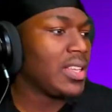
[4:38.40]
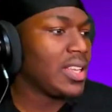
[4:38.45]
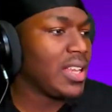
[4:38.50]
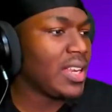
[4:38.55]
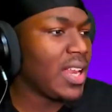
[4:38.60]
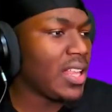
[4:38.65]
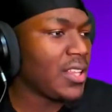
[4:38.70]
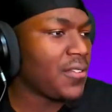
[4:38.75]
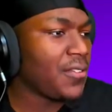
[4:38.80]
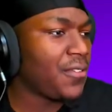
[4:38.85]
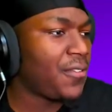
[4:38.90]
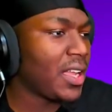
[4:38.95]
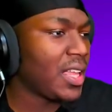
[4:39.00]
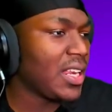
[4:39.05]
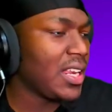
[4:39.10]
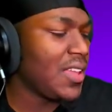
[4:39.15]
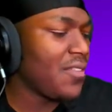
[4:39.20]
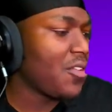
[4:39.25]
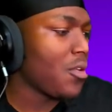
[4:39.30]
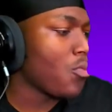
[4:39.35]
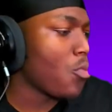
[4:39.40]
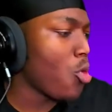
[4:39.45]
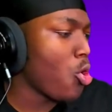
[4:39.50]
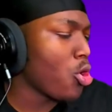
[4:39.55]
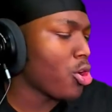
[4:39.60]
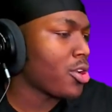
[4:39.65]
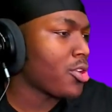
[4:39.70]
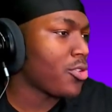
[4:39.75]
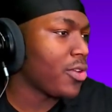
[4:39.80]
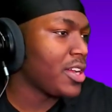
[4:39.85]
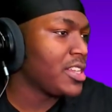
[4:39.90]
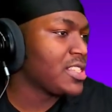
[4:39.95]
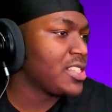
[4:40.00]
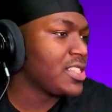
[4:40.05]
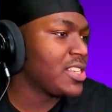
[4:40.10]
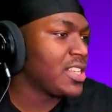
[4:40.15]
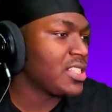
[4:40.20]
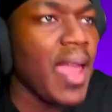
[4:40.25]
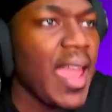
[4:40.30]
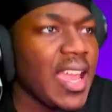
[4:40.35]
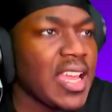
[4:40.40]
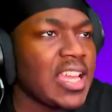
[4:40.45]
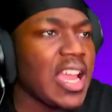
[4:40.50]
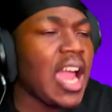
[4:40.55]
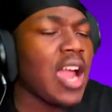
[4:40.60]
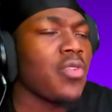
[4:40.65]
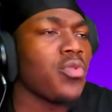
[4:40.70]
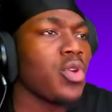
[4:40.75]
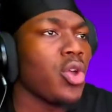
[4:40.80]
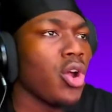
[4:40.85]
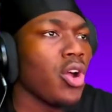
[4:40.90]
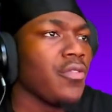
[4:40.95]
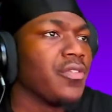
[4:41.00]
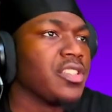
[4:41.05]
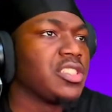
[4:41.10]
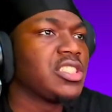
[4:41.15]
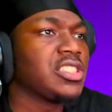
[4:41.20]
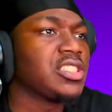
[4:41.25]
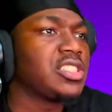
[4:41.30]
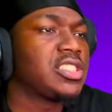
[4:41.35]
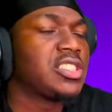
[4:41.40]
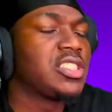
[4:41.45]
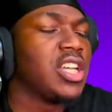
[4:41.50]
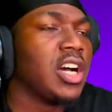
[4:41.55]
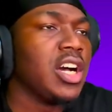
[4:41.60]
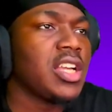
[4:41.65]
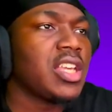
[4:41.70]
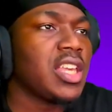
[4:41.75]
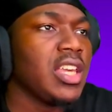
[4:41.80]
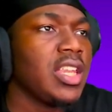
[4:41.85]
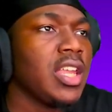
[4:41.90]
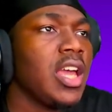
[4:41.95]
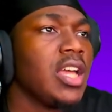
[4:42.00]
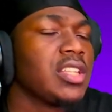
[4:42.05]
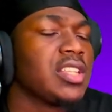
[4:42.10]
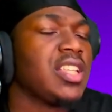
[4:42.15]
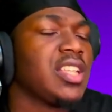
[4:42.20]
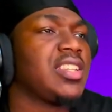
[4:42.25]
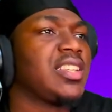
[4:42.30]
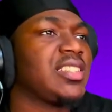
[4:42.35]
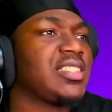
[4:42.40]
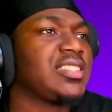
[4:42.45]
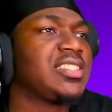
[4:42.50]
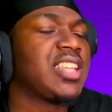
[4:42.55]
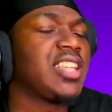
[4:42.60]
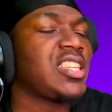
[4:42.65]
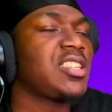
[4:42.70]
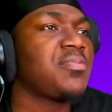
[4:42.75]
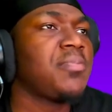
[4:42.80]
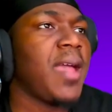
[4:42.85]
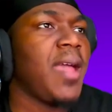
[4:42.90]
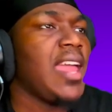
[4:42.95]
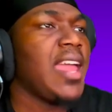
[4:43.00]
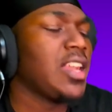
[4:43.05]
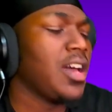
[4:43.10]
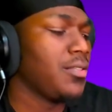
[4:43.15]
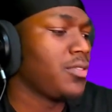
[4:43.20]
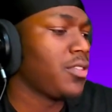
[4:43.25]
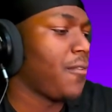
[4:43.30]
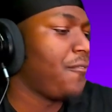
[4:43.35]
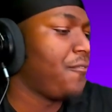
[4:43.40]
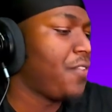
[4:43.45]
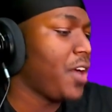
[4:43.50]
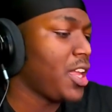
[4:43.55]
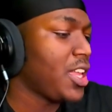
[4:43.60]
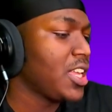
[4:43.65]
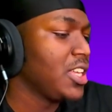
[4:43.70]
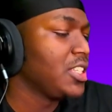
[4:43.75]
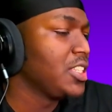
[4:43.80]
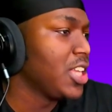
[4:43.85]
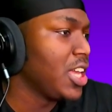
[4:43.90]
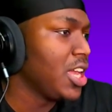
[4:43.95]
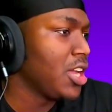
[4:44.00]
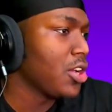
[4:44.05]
that's fucking even more crazy. This man, Kyrie Irving, just took it to the sixth man of the fucking year.